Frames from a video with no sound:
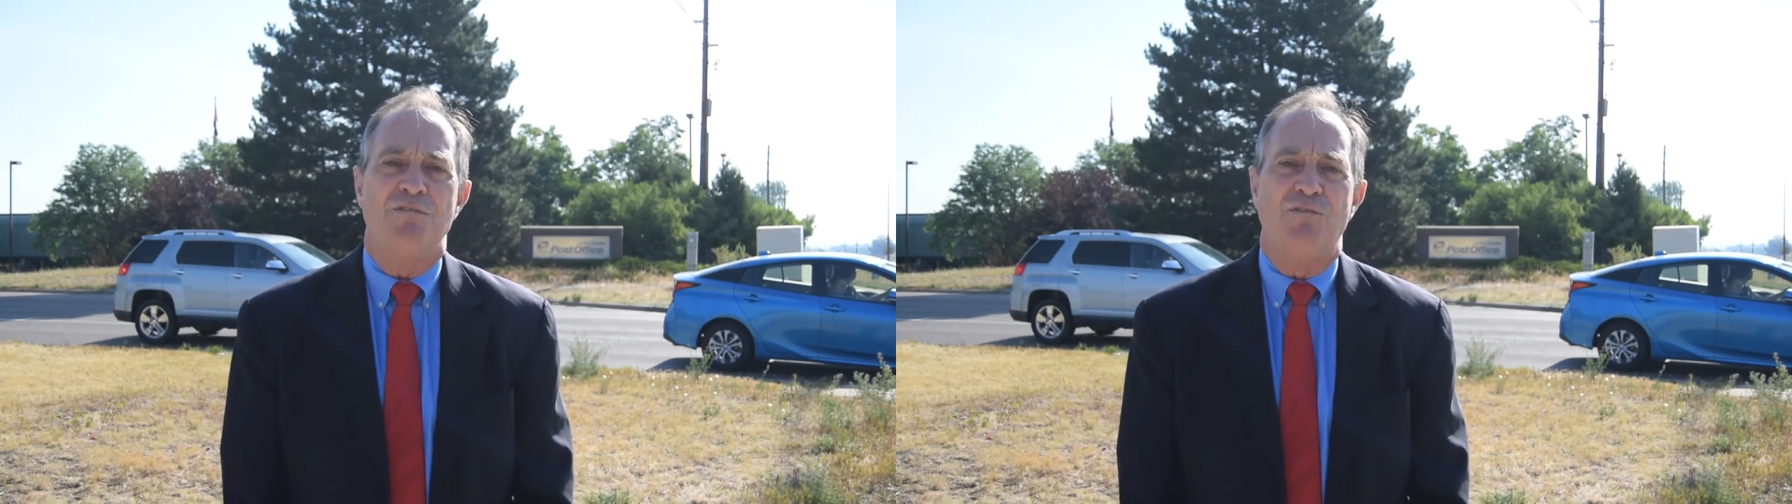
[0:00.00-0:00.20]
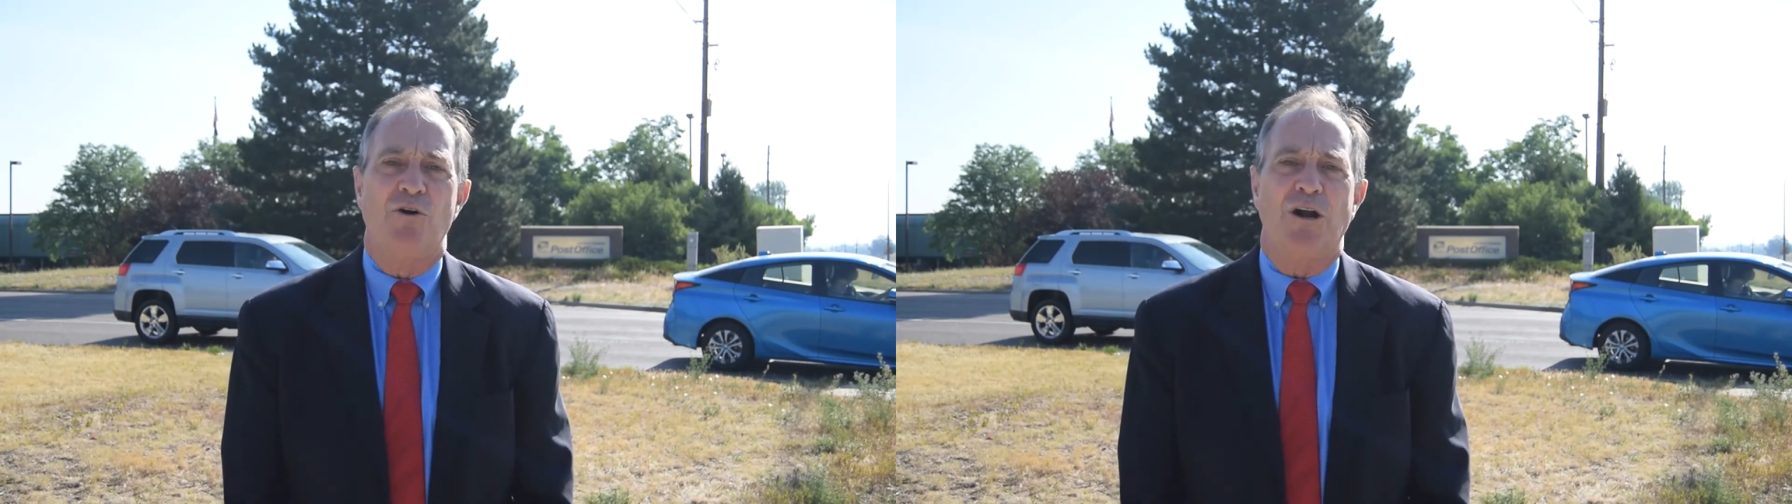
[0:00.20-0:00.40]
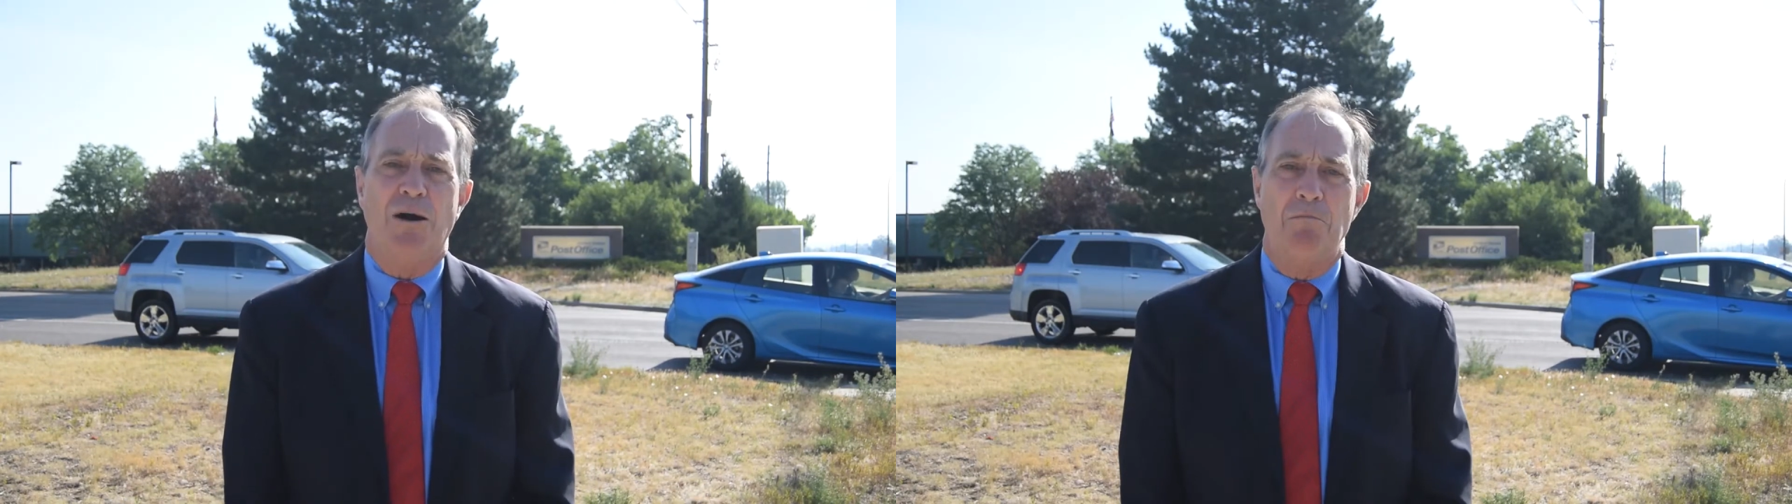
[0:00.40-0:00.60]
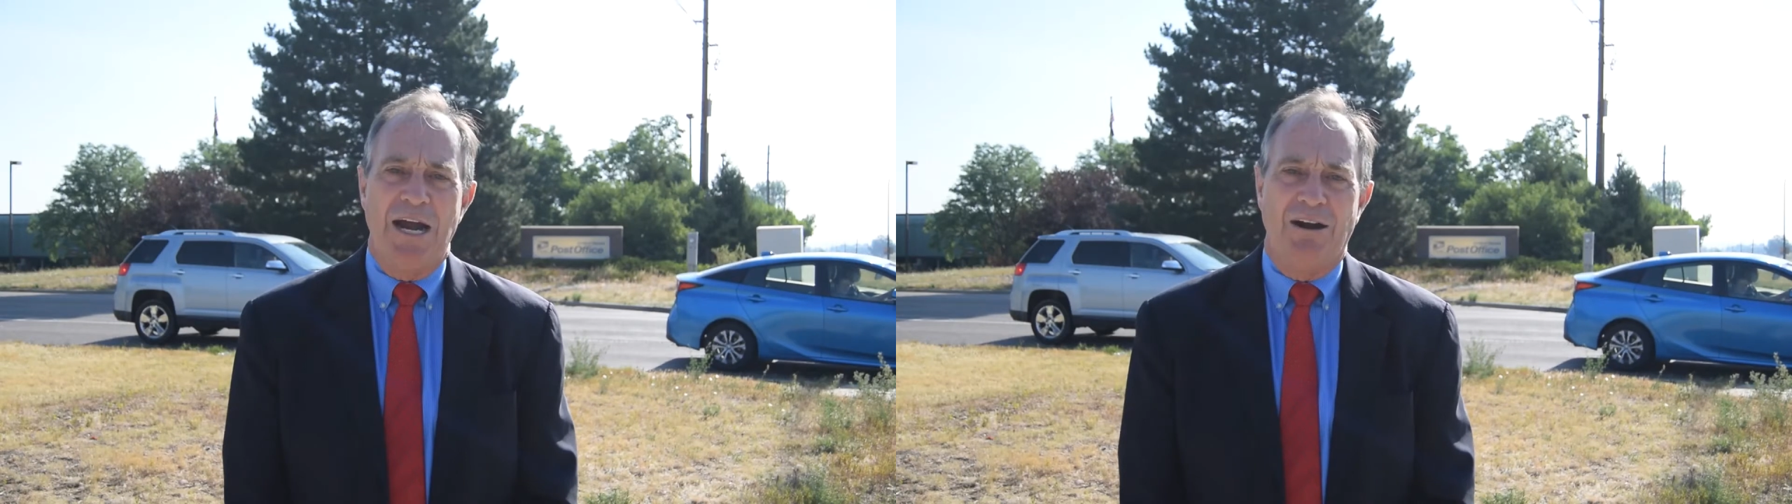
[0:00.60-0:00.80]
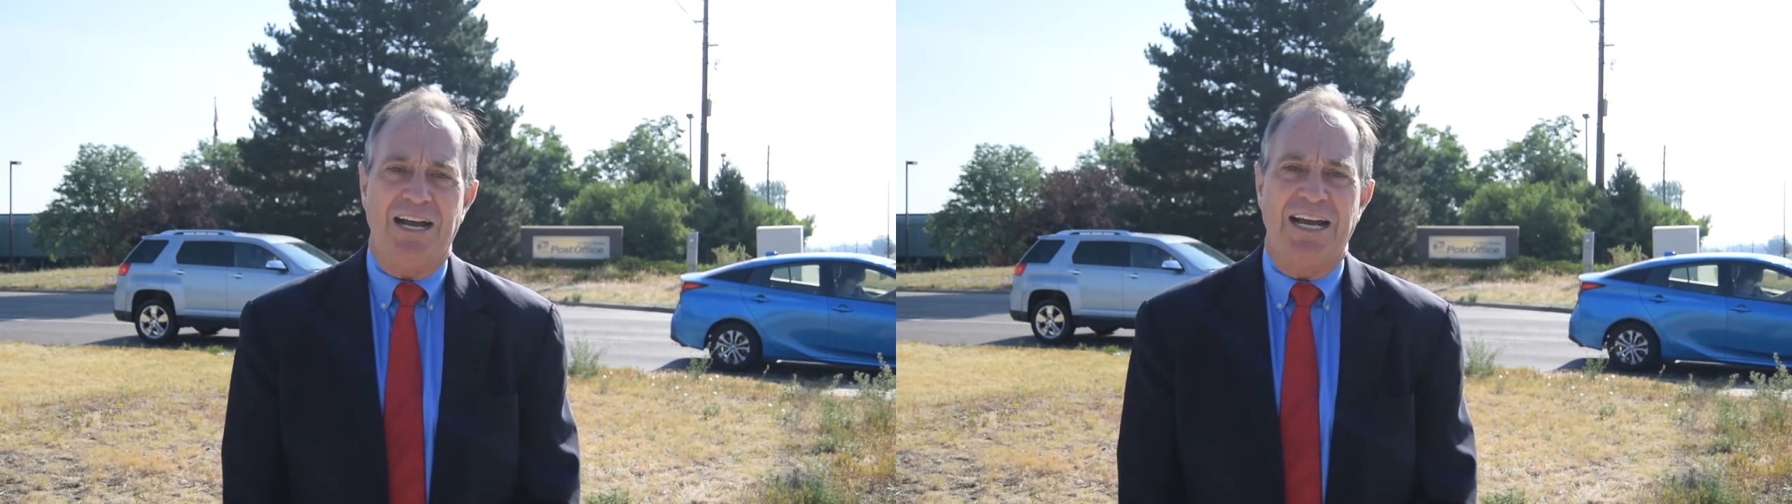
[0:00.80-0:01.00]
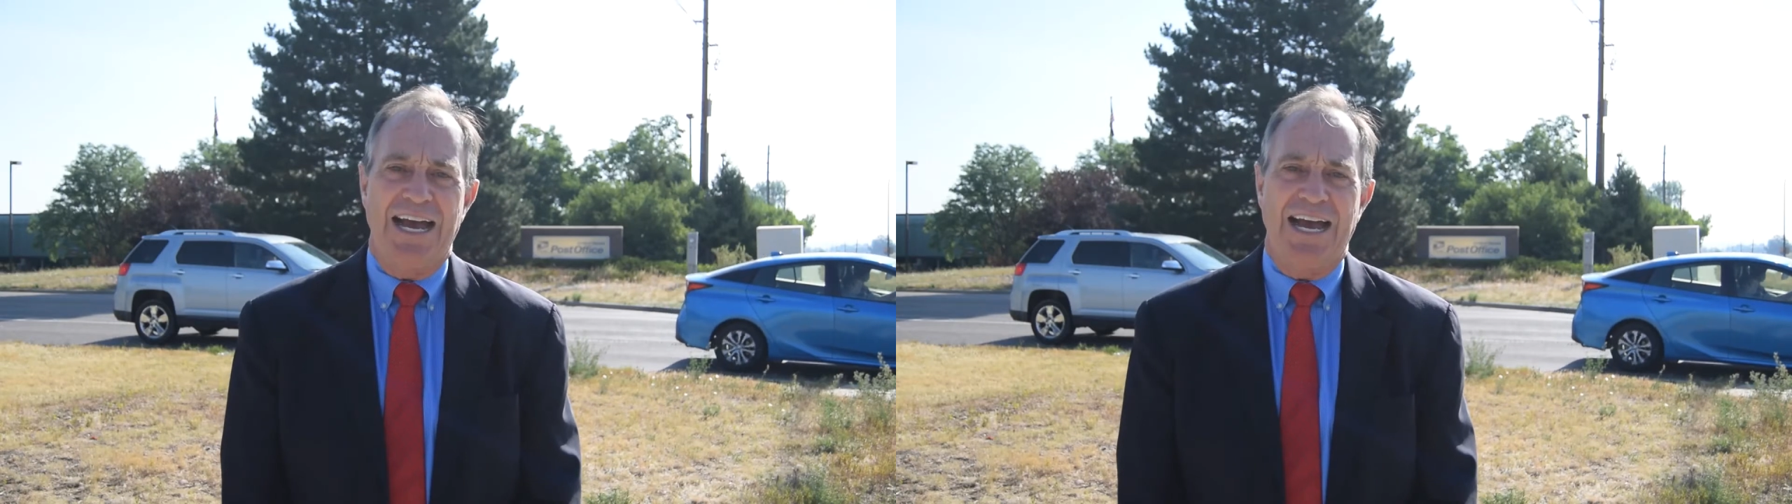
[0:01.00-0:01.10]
for America